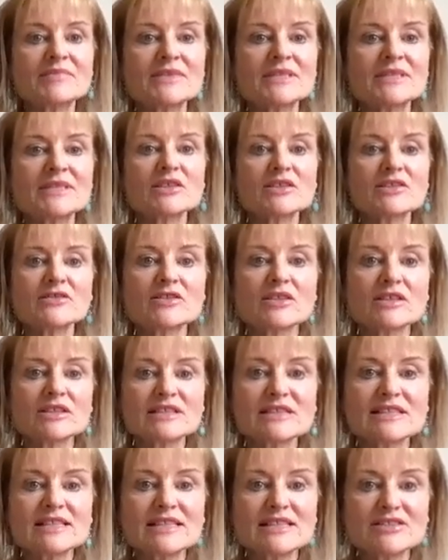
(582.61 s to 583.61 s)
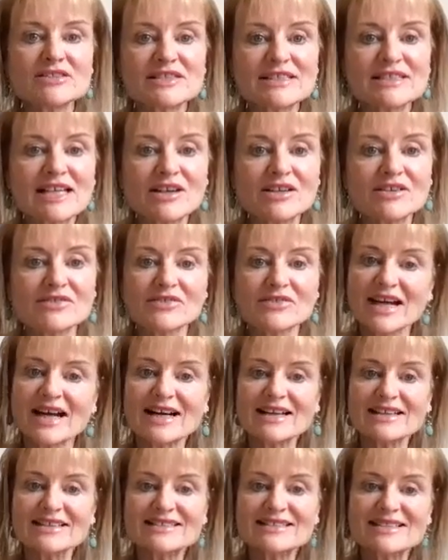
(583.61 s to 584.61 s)
And so you've got to see yourself
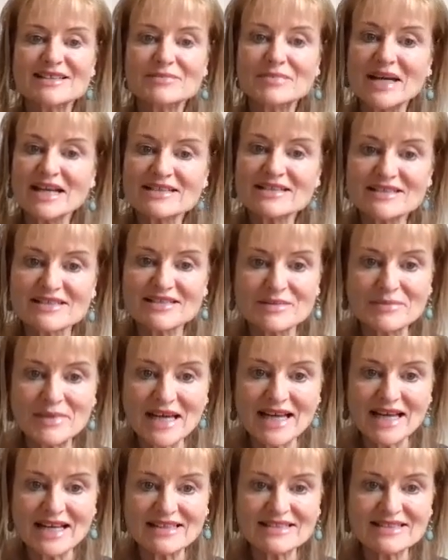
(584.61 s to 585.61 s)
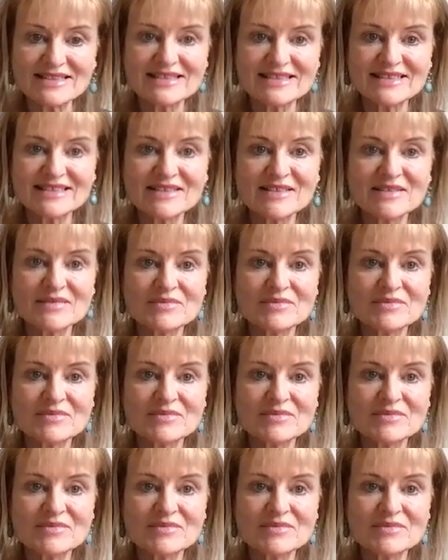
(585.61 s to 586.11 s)
as the best of the best